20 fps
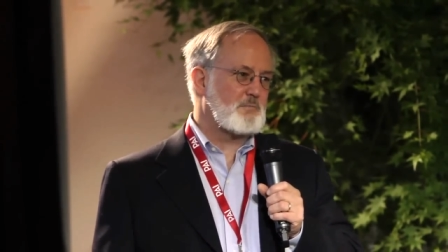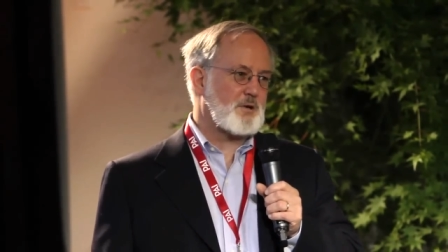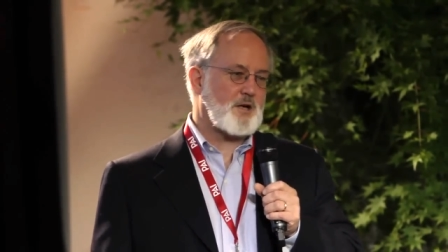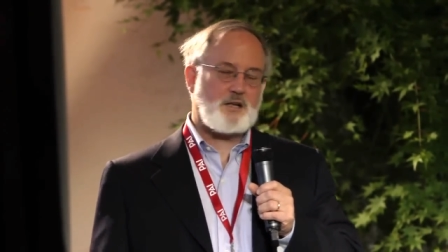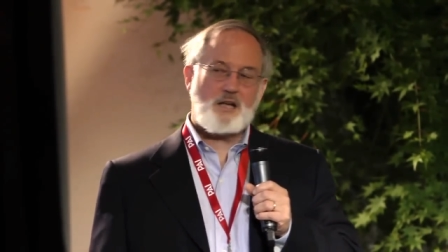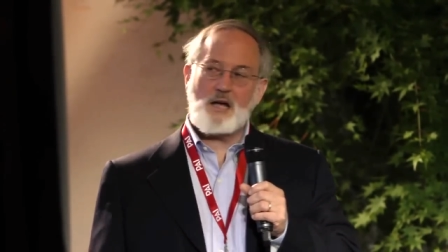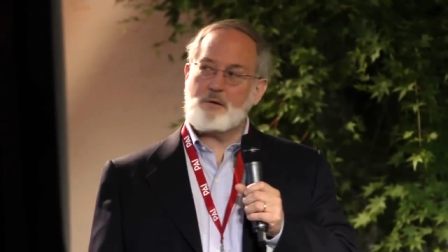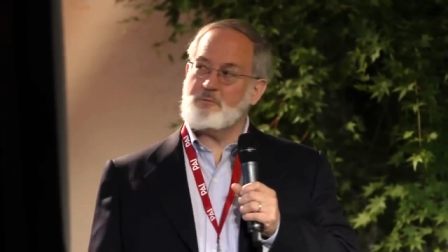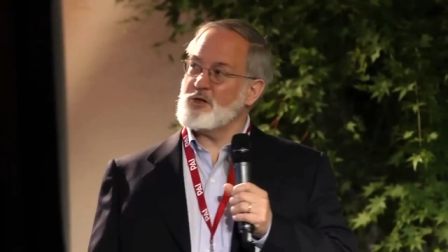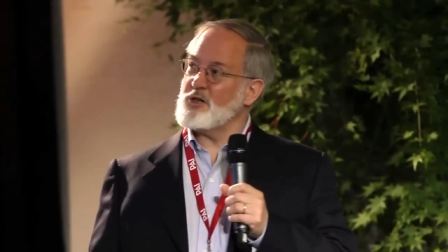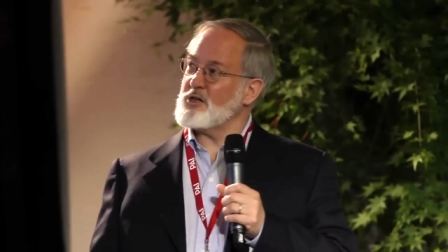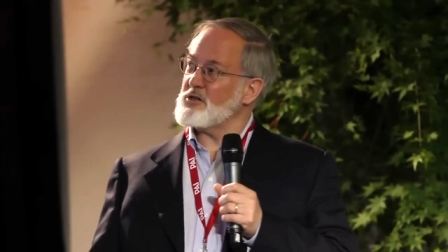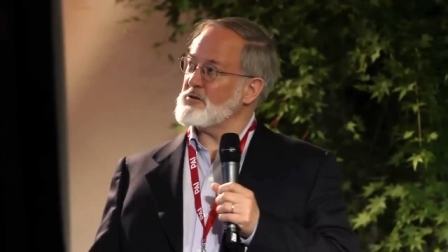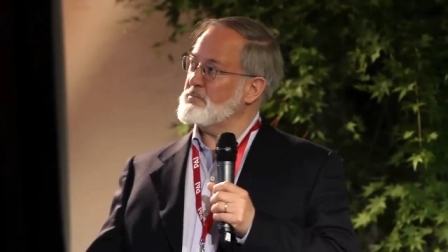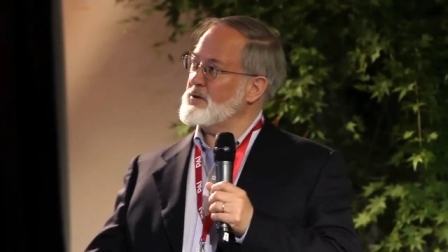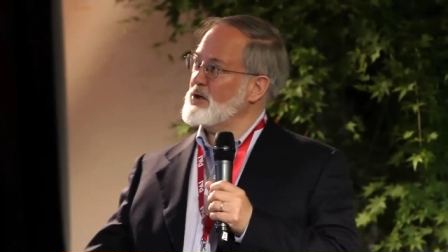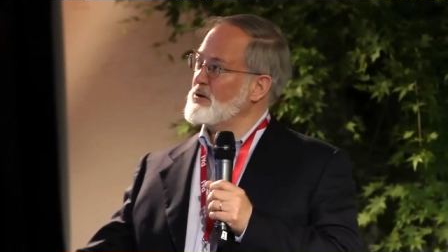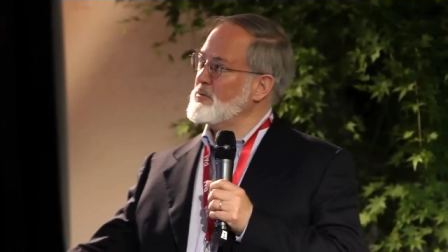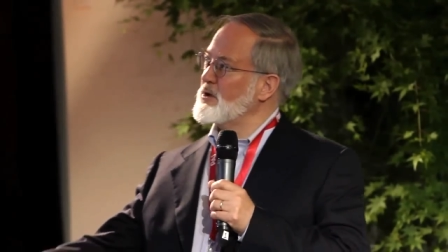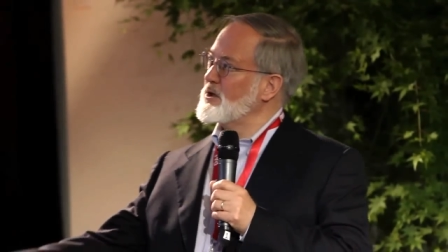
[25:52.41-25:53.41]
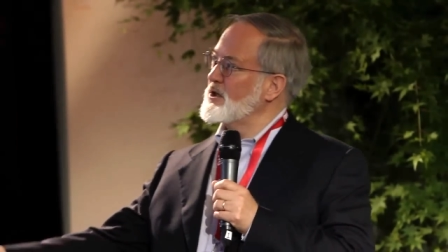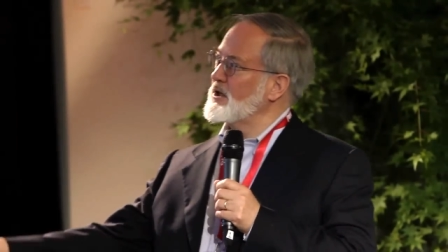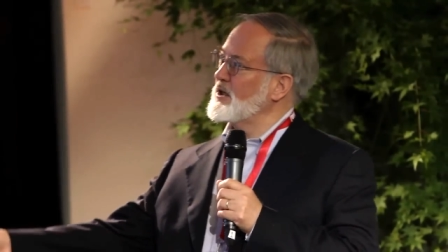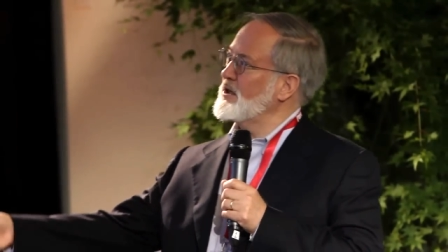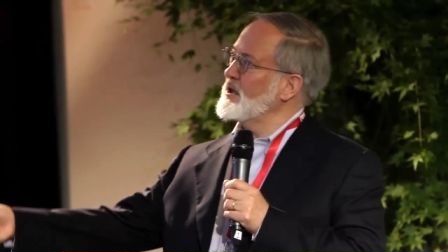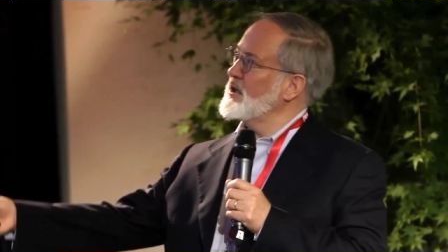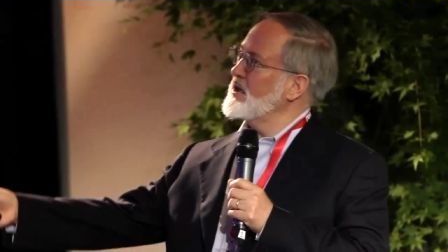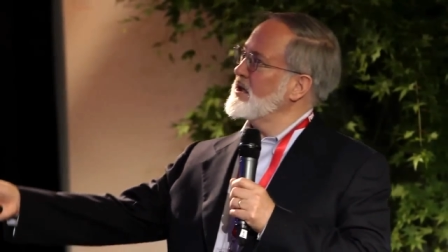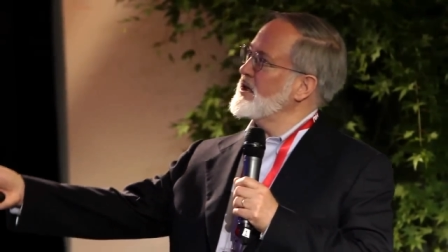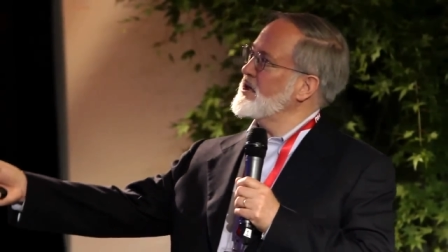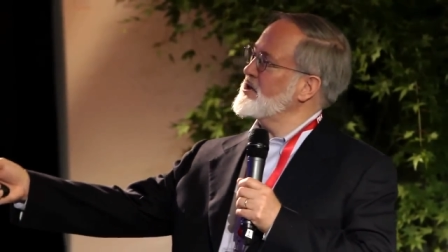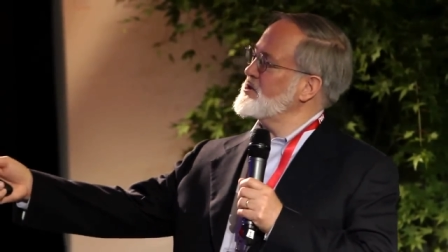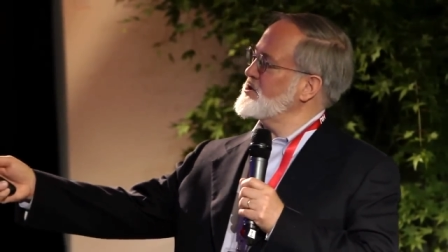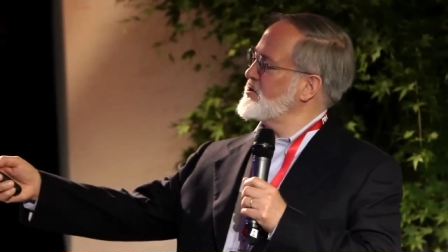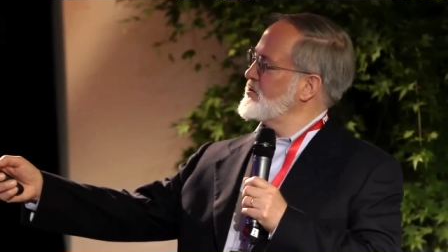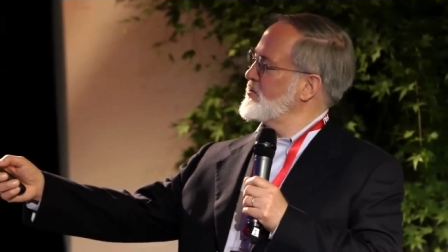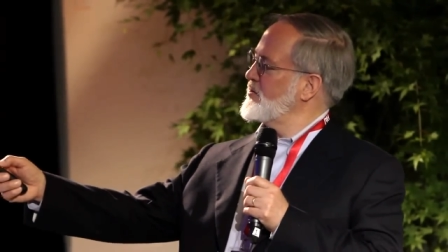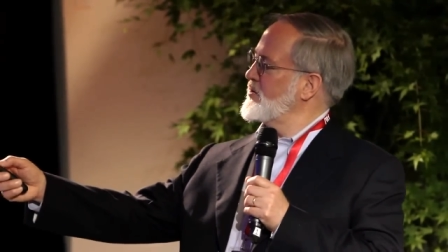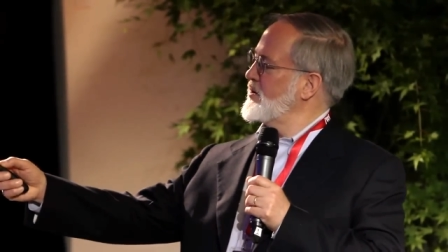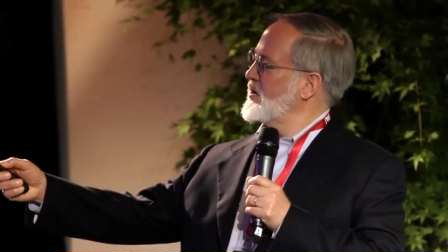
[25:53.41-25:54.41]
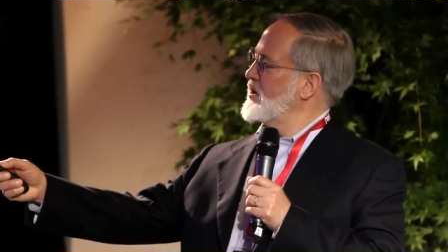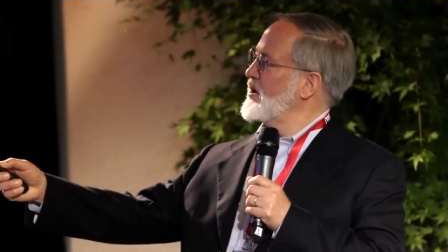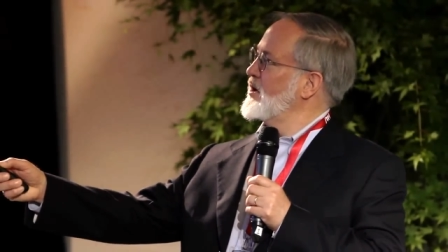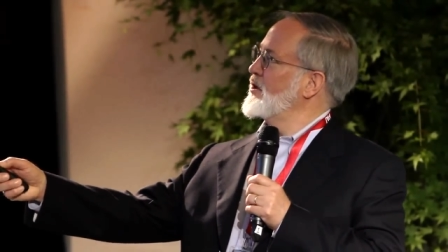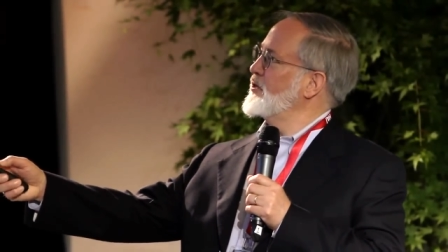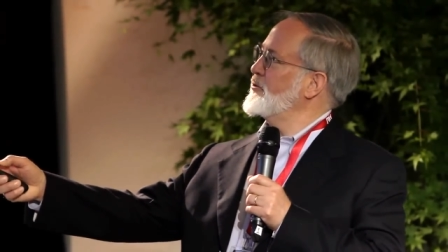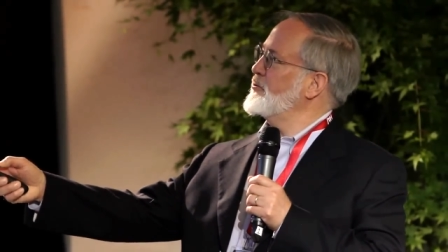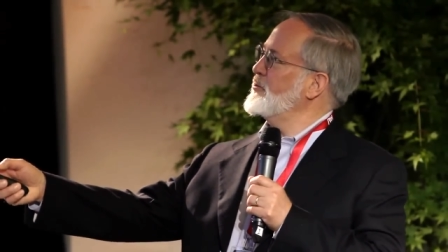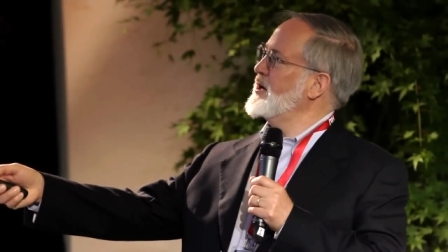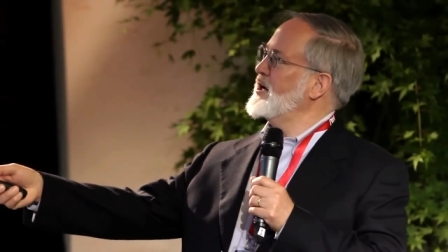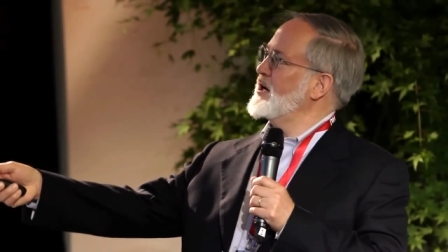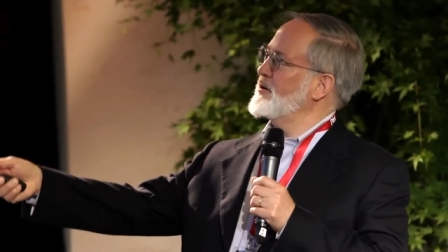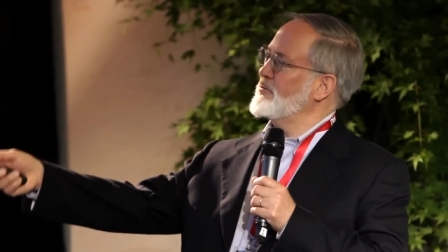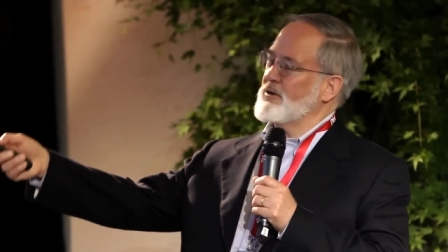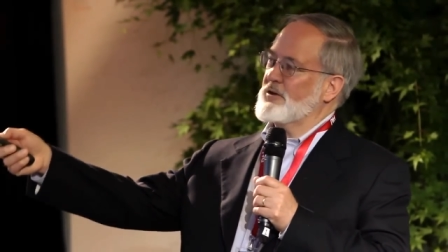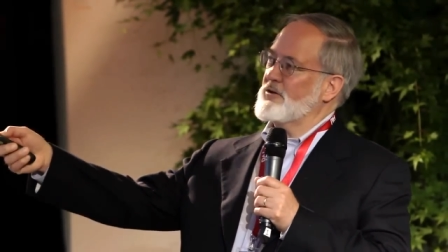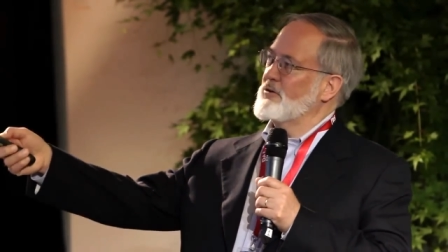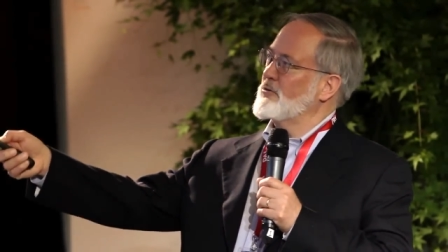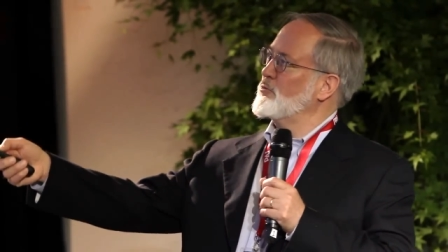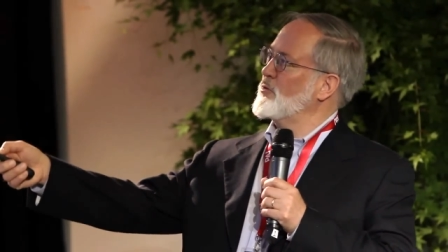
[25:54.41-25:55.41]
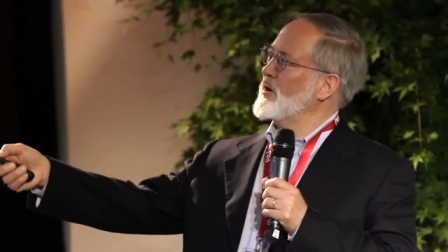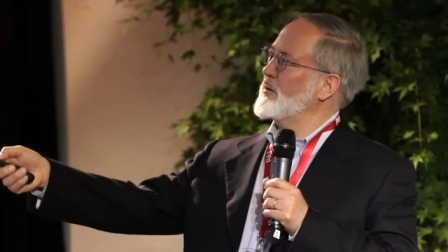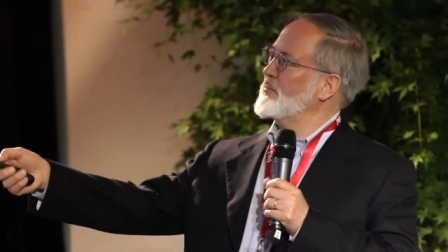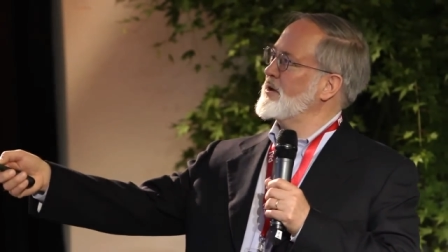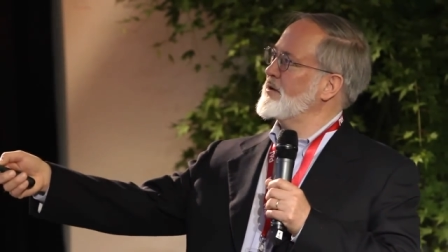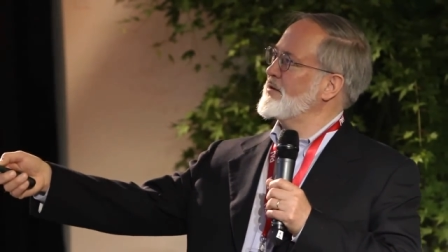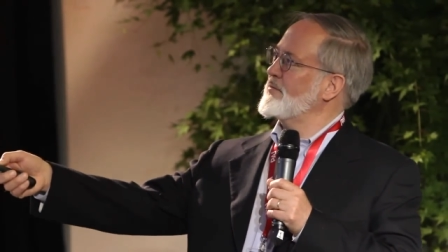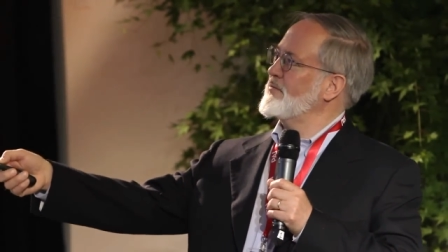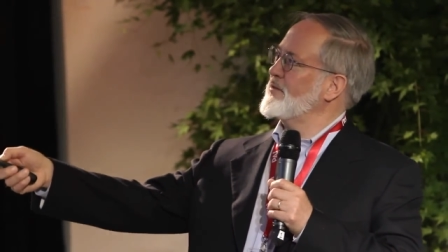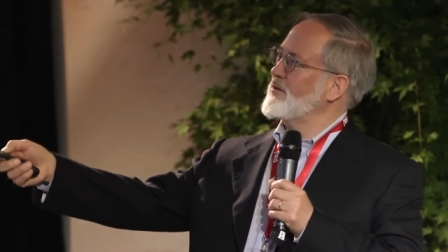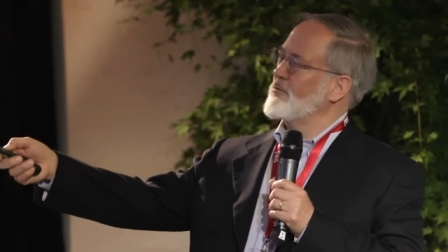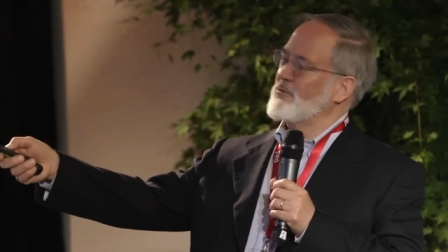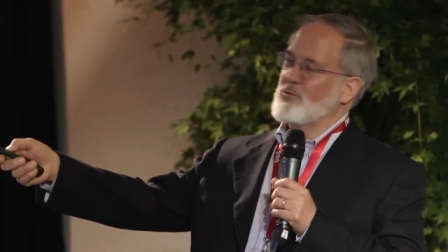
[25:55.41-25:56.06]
By the time you get to puberty, it's 300 women,